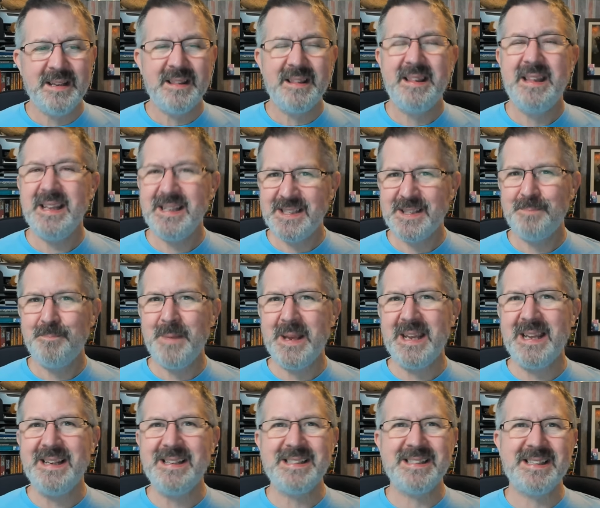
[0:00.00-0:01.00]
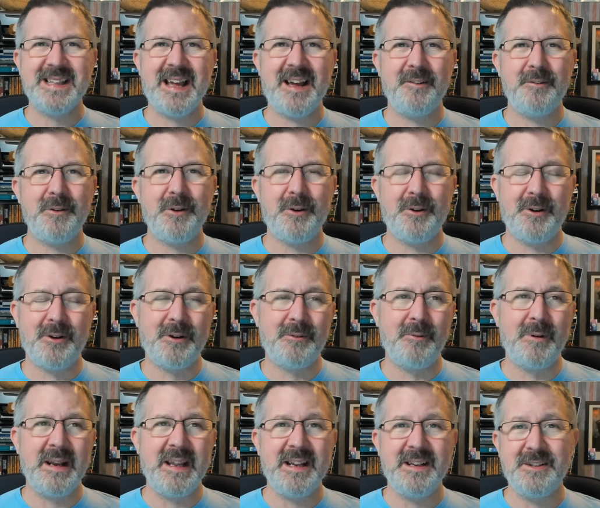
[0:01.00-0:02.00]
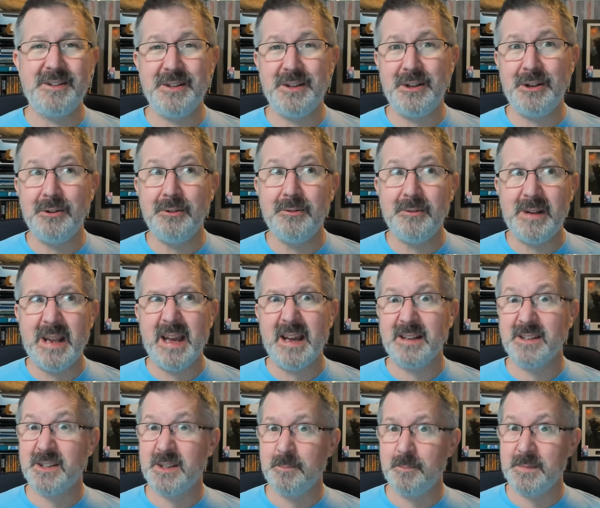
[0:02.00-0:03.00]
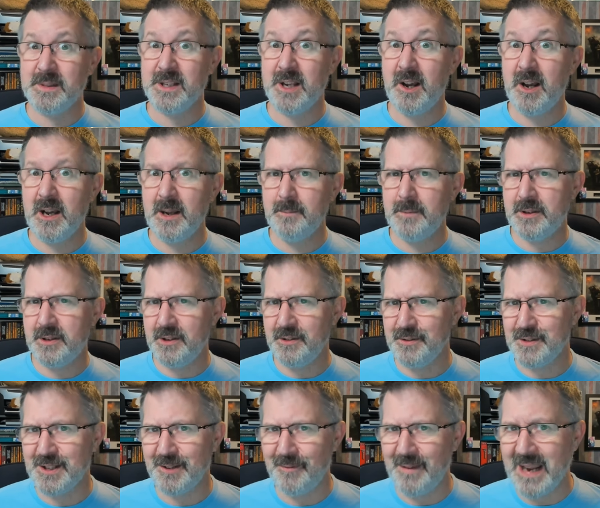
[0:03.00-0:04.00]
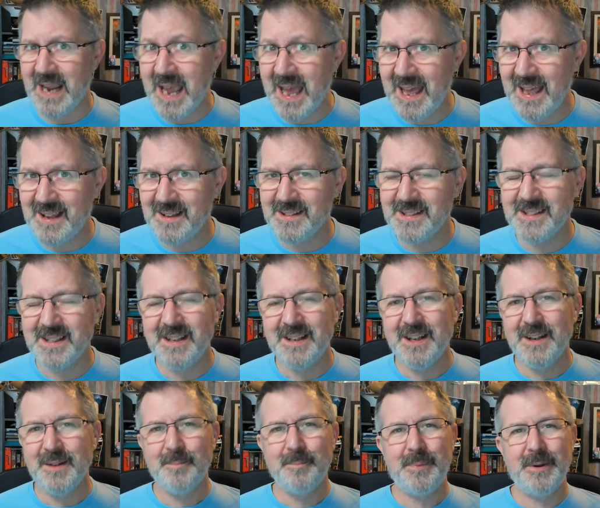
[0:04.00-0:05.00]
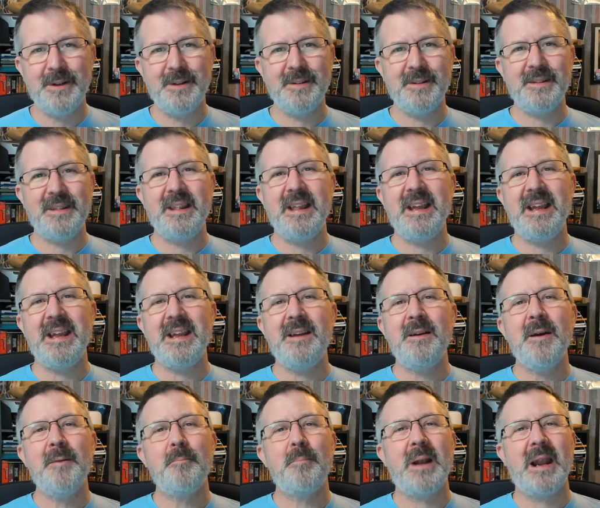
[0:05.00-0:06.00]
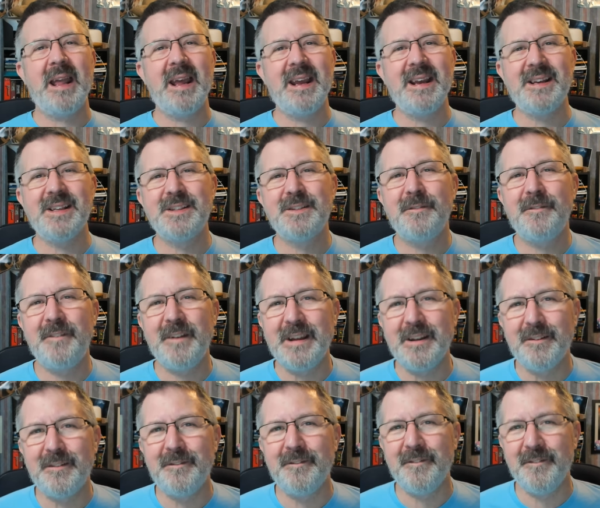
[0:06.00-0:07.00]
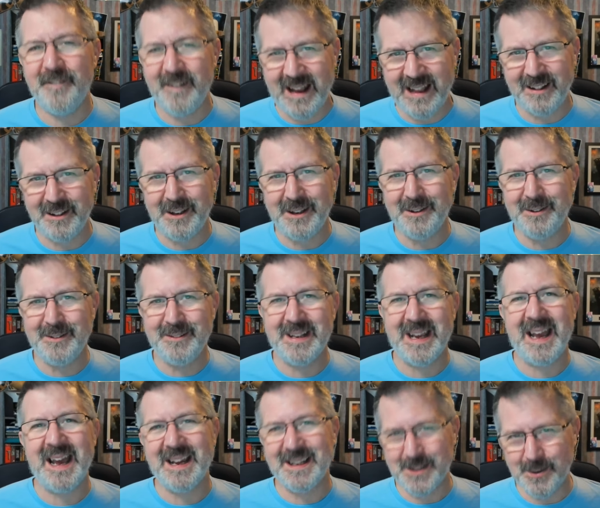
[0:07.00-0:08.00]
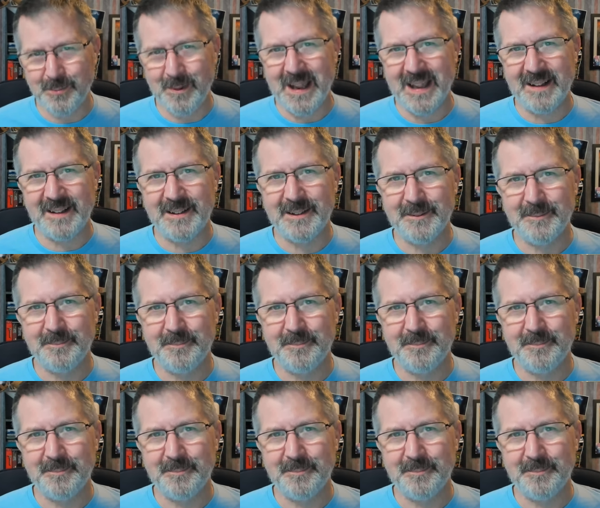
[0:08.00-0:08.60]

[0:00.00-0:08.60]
this means that not only do you get some time to do something else, but the players feel valued as well.